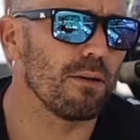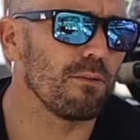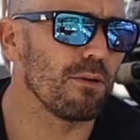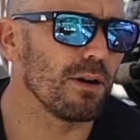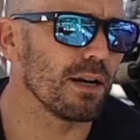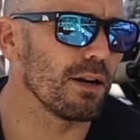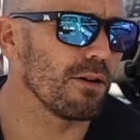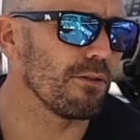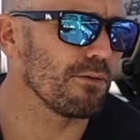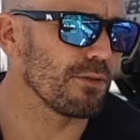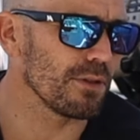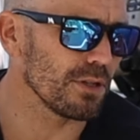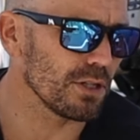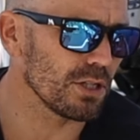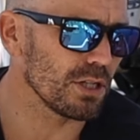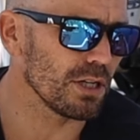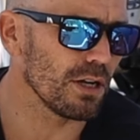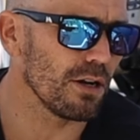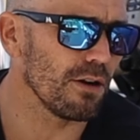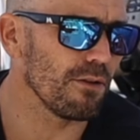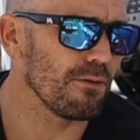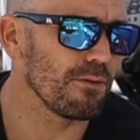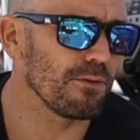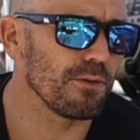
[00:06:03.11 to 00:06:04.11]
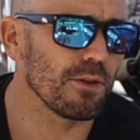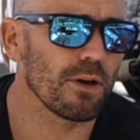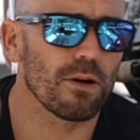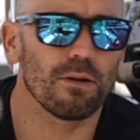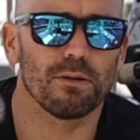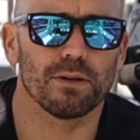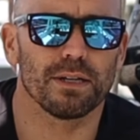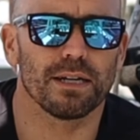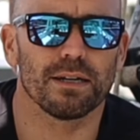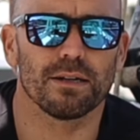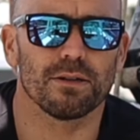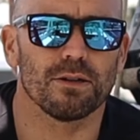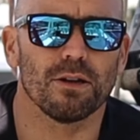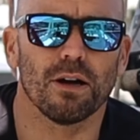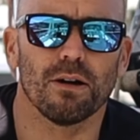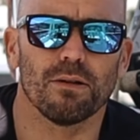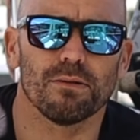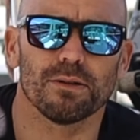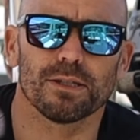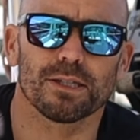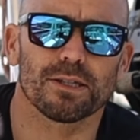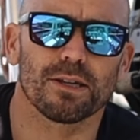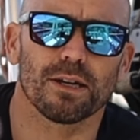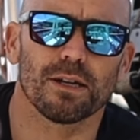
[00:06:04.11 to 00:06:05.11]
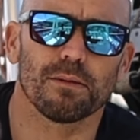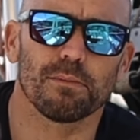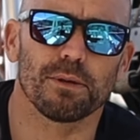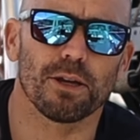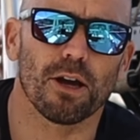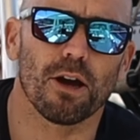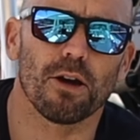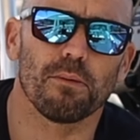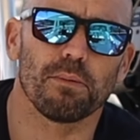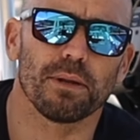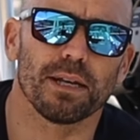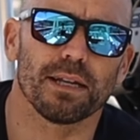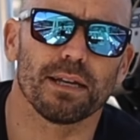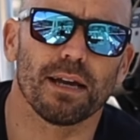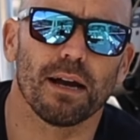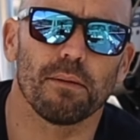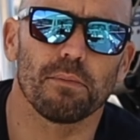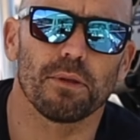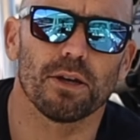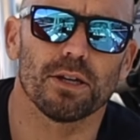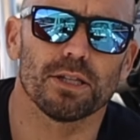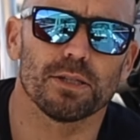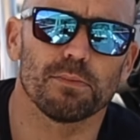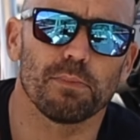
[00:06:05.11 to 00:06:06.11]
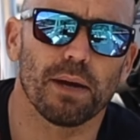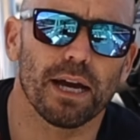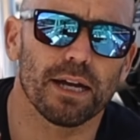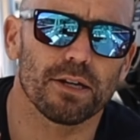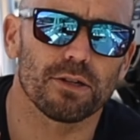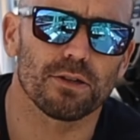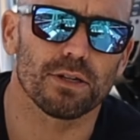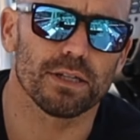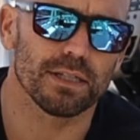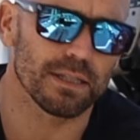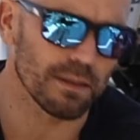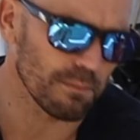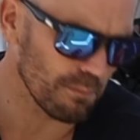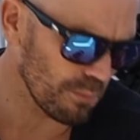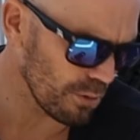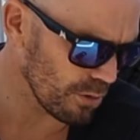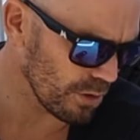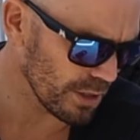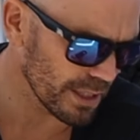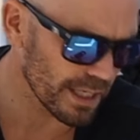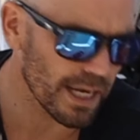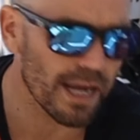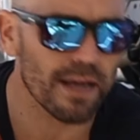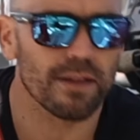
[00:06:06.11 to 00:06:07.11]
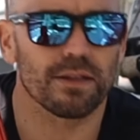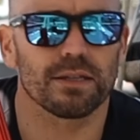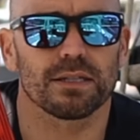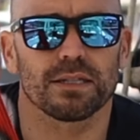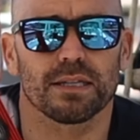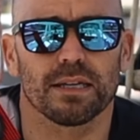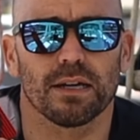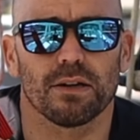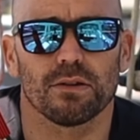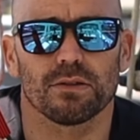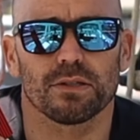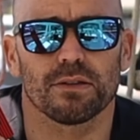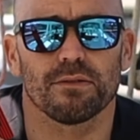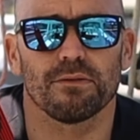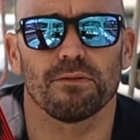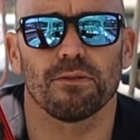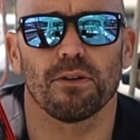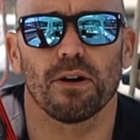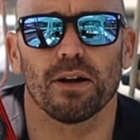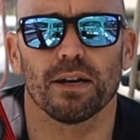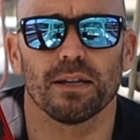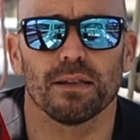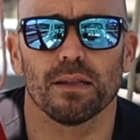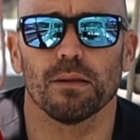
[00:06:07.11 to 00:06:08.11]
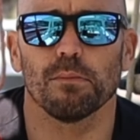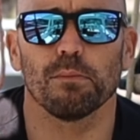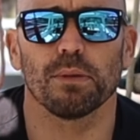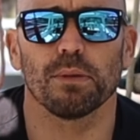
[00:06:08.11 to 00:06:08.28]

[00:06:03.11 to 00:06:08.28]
one off the shelf, no one's going to be opening up those batteries and pulling out the cells and finding the